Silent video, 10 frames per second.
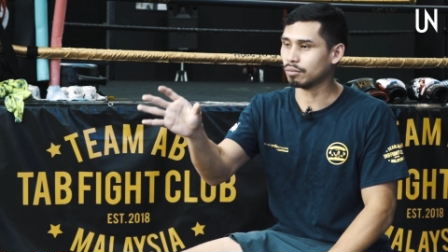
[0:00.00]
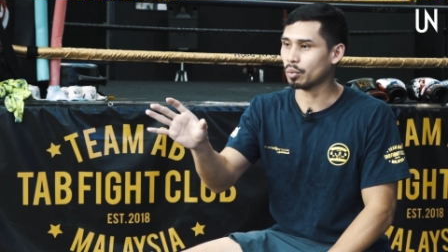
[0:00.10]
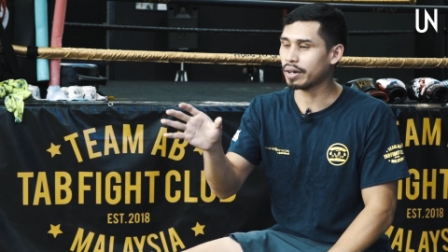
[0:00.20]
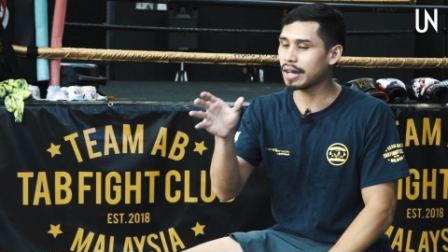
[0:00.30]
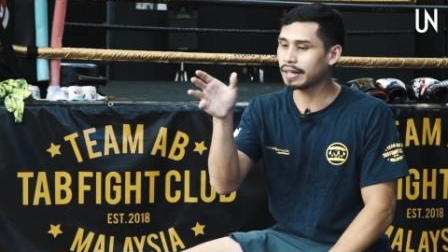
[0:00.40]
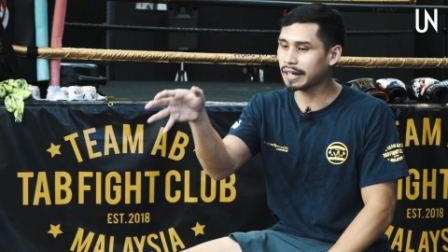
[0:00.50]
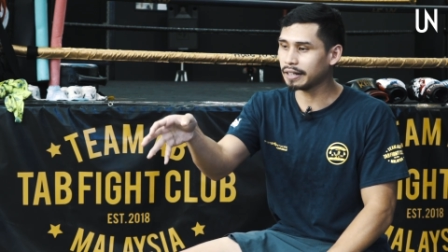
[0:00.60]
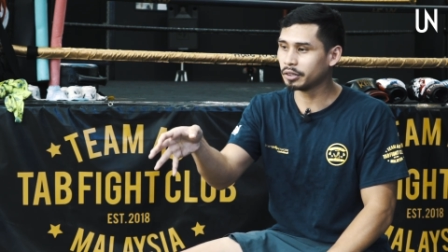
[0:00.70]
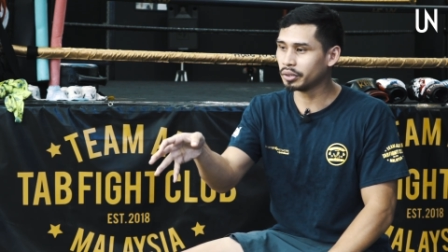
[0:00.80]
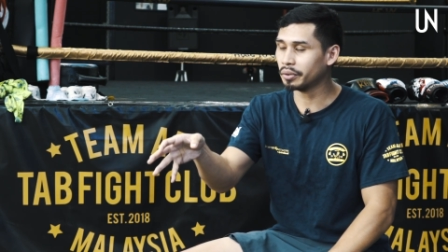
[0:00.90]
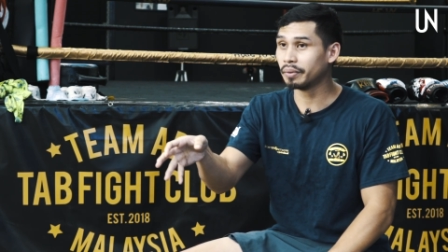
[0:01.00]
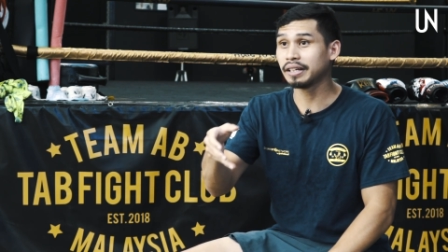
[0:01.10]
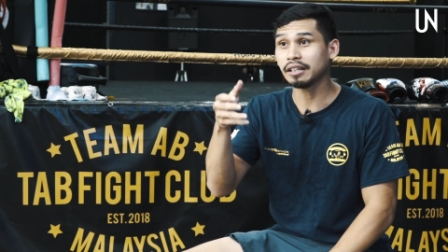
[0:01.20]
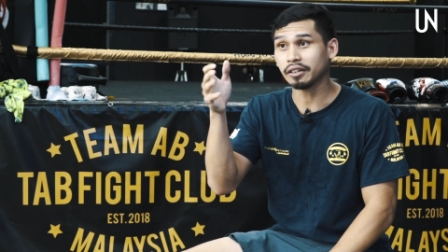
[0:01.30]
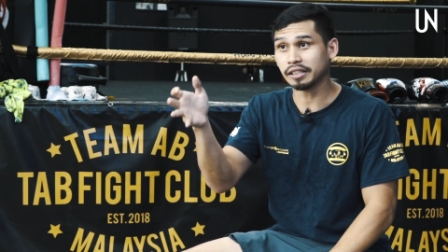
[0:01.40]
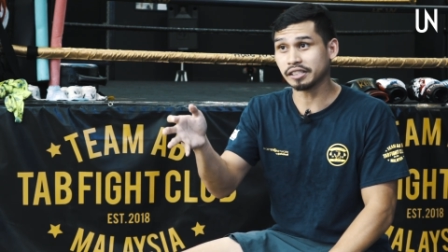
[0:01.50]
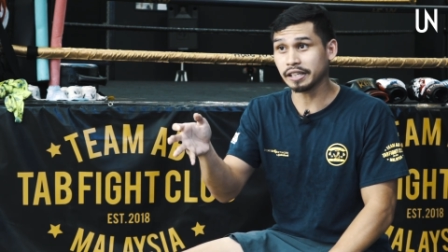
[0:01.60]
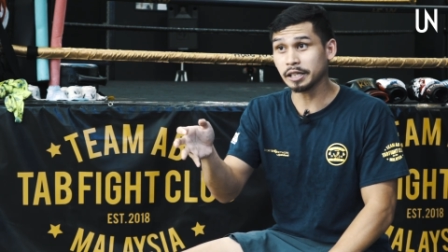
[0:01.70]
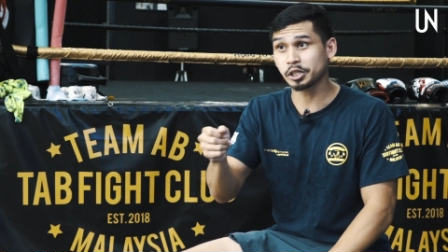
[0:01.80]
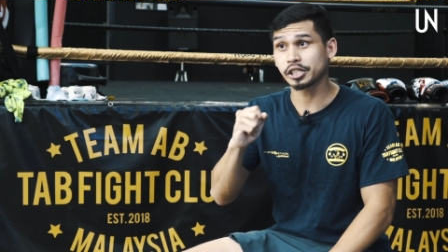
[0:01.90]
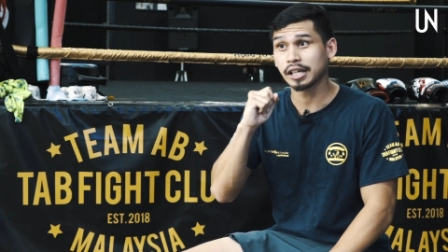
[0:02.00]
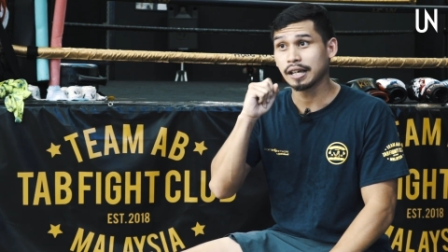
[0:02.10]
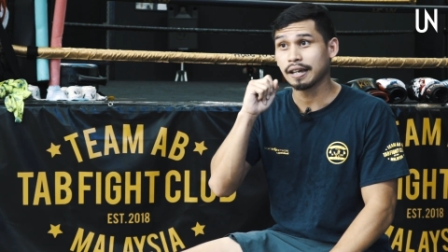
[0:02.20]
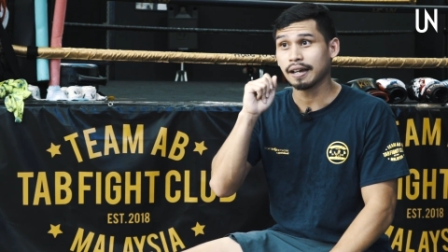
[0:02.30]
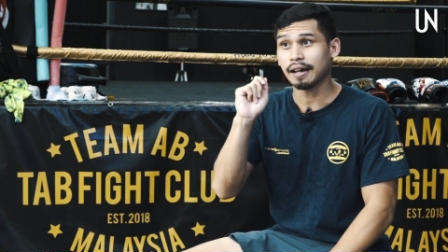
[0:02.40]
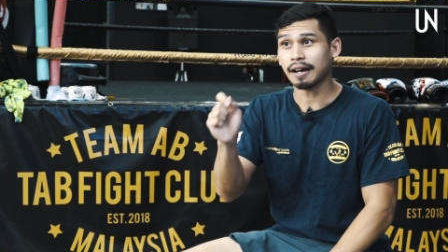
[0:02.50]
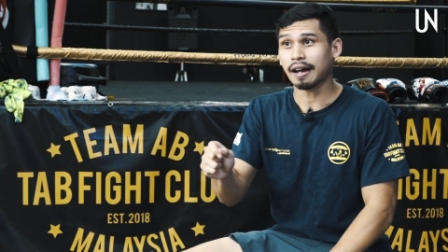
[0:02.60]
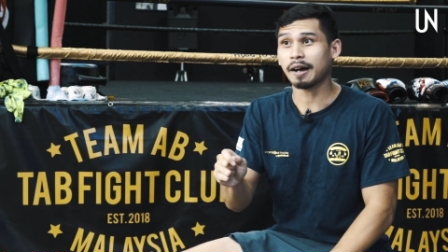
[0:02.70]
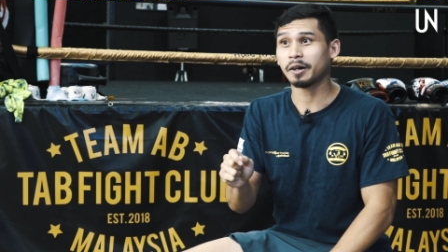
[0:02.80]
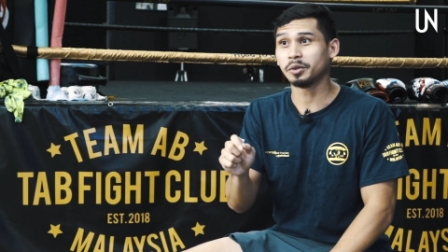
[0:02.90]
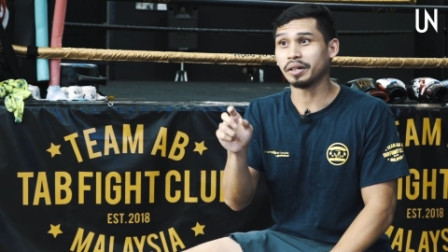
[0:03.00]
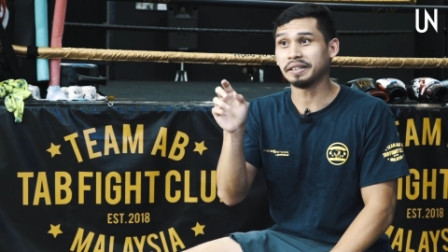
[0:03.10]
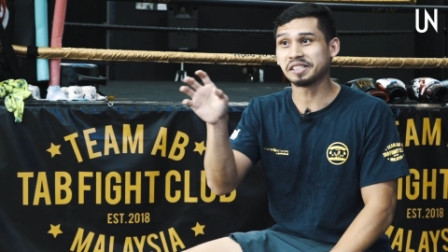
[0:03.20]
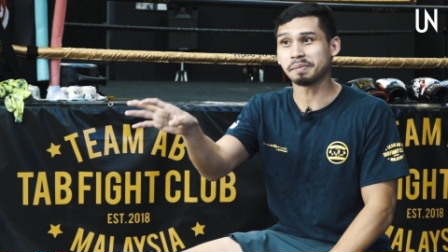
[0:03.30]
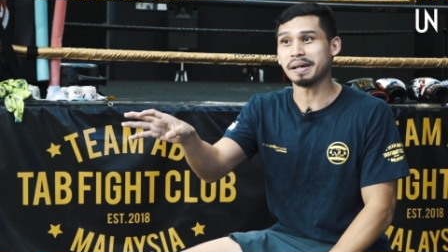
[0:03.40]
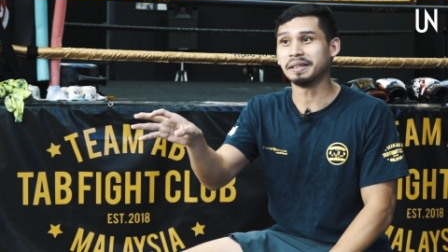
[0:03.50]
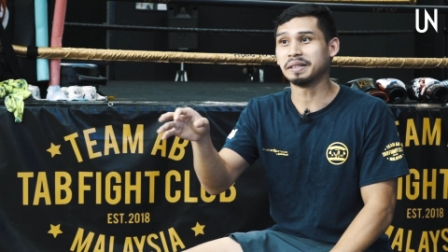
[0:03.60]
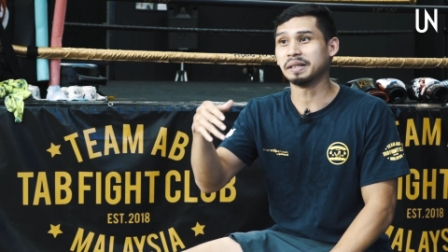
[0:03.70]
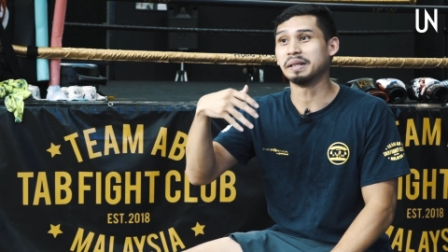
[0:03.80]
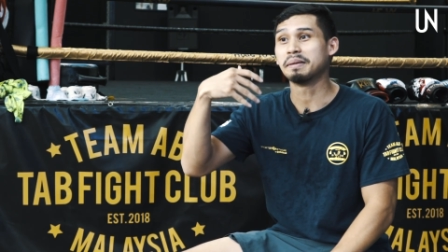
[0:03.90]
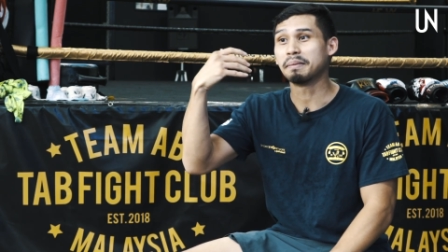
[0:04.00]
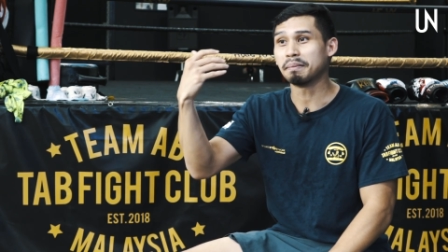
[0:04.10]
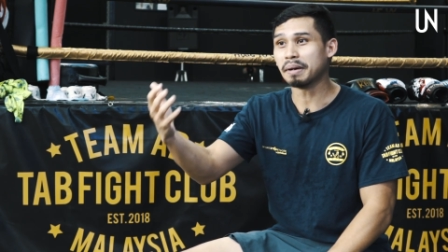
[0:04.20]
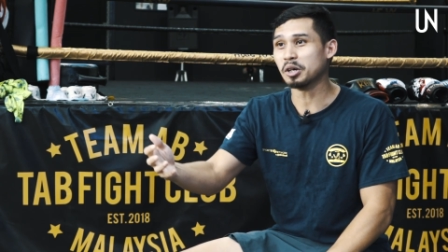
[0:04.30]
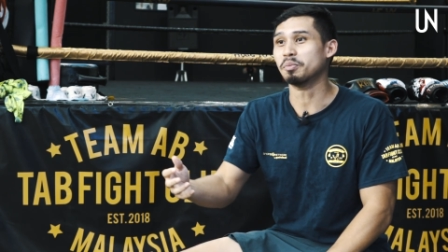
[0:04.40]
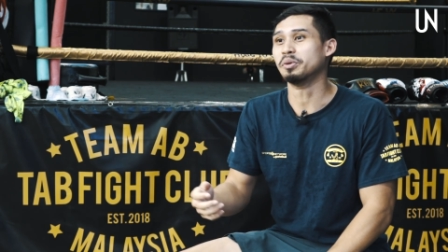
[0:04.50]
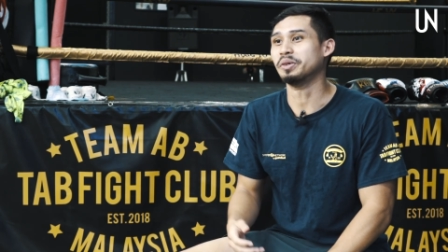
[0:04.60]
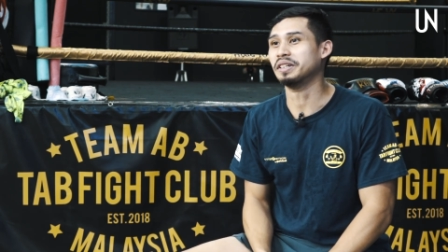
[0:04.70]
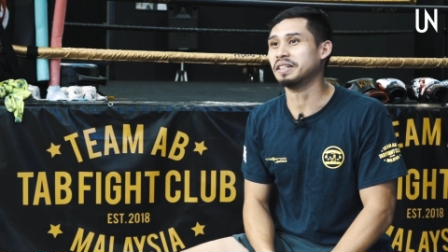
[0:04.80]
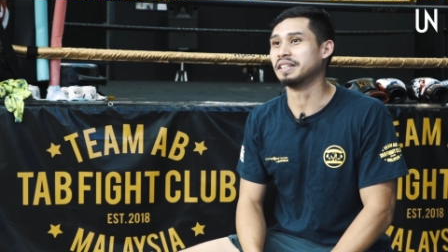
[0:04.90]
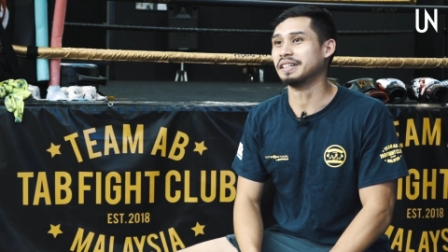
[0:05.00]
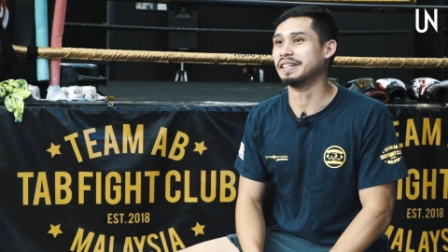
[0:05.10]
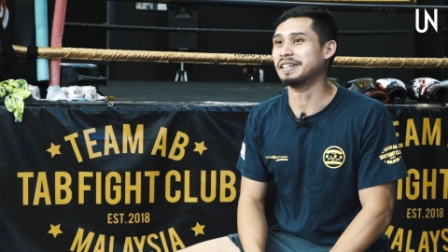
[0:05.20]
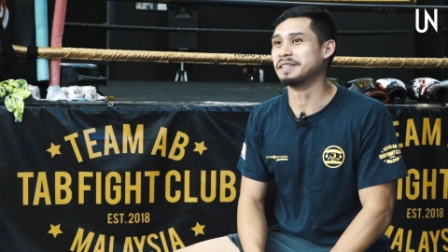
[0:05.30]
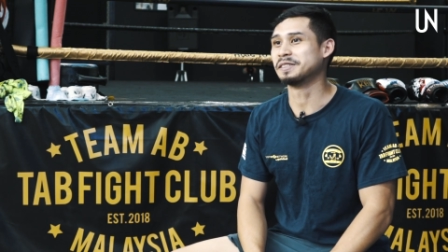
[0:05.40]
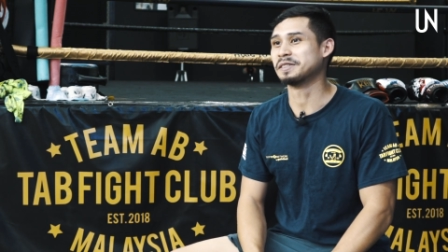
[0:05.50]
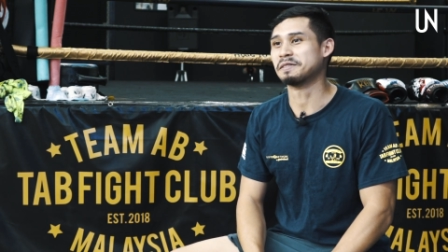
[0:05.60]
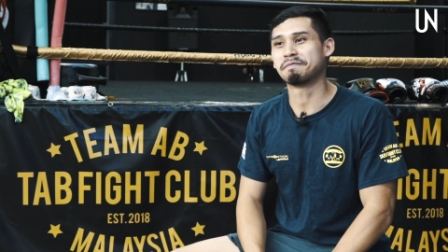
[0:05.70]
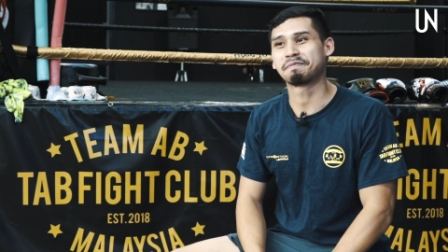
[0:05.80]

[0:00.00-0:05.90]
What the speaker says: When I get into the ring, on the stage, how do I dismantle my opponent. Yeah. So.